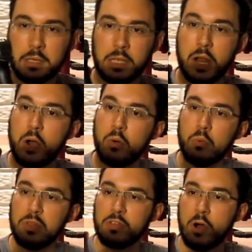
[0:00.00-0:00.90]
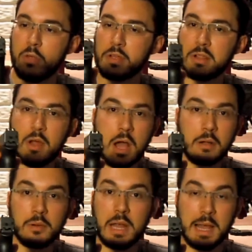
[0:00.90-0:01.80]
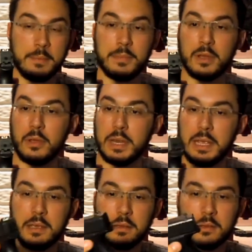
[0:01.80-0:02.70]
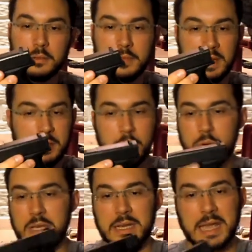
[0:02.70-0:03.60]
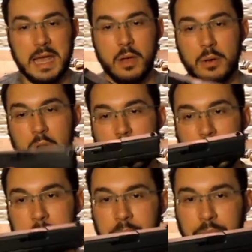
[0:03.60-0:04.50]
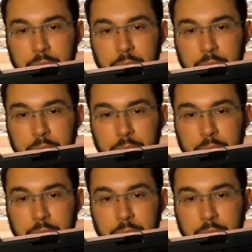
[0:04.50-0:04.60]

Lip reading: you know, with all the Glock reliability that you can count on.